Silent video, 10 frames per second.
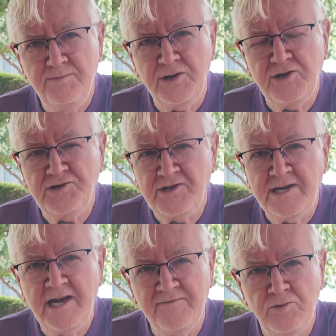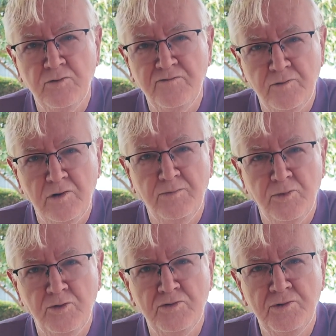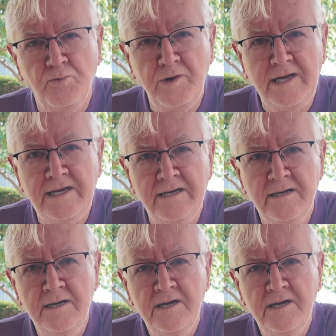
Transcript: because they have an awful lot more than we